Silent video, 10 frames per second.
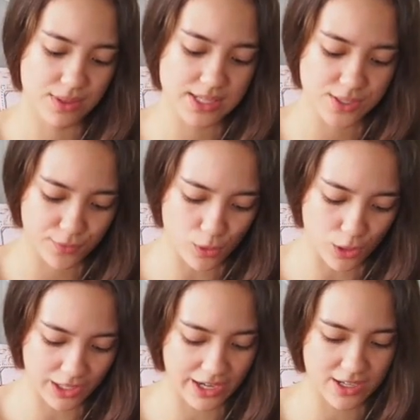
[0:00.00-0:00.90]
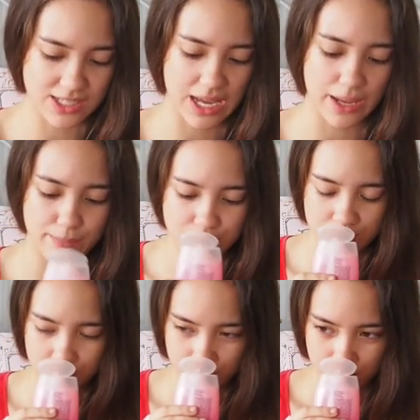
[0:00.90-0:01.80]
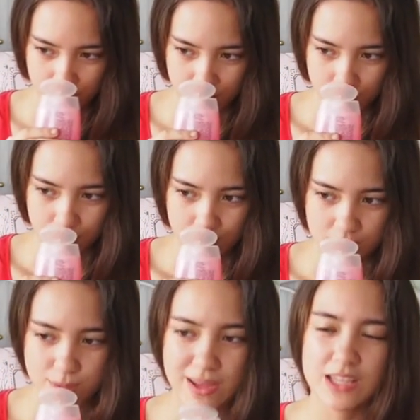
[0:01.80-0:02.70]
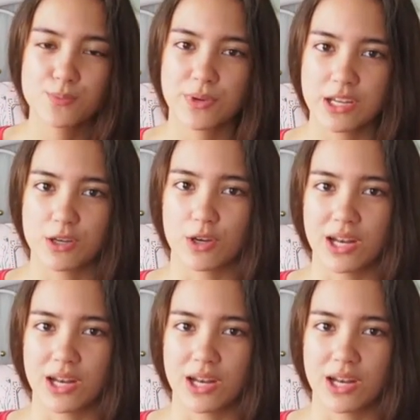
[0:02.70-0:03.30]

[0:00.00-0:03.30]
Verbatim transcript: This is for all hair types. It smells pretty good.